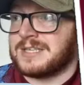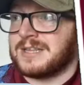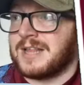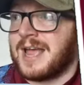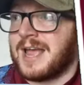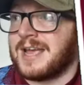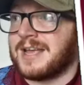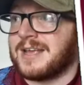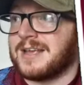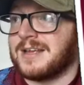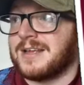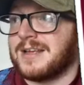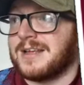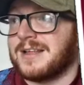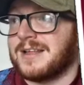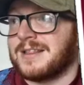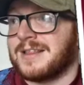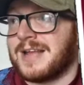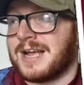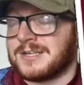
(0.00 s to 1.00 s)
leg.
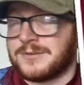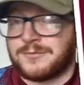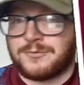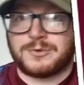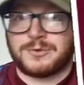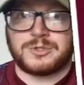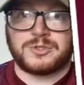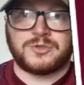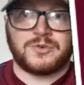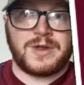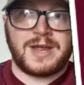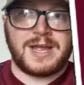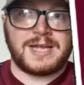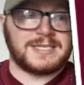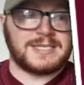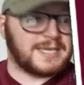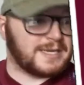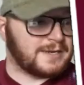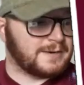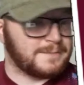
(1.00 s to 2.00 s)
That's
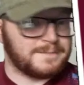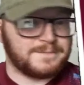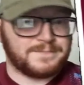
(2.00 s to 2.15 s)
frustrating.